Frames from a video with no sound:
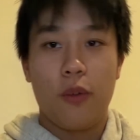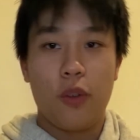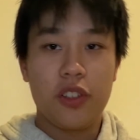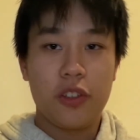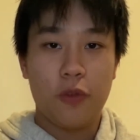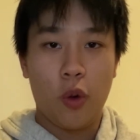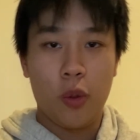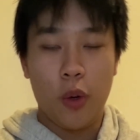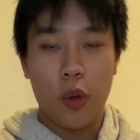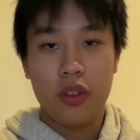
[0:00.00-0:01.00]
First and
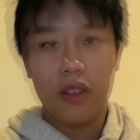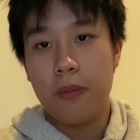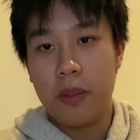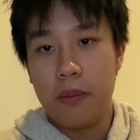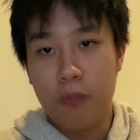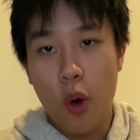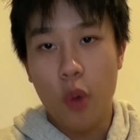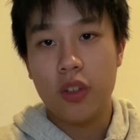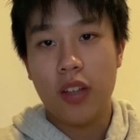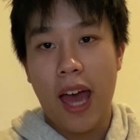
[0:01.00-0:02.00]
foremost,
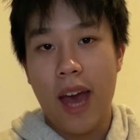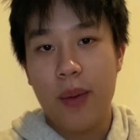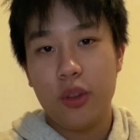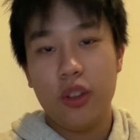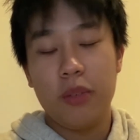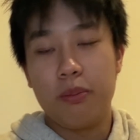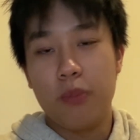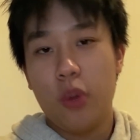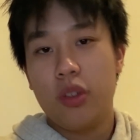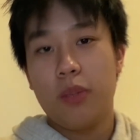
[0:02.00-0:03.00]
the absolutely
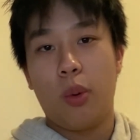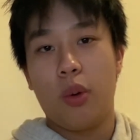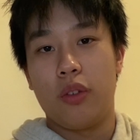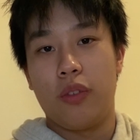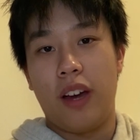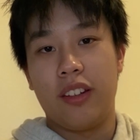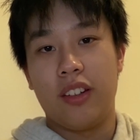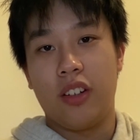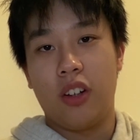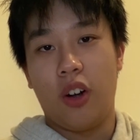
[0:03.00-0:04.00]
most important
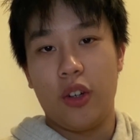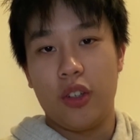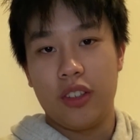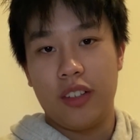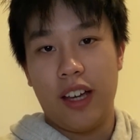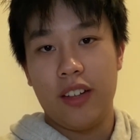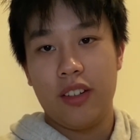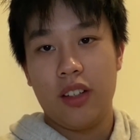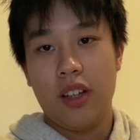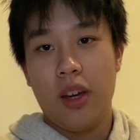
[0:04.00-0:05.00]
factor are your stats,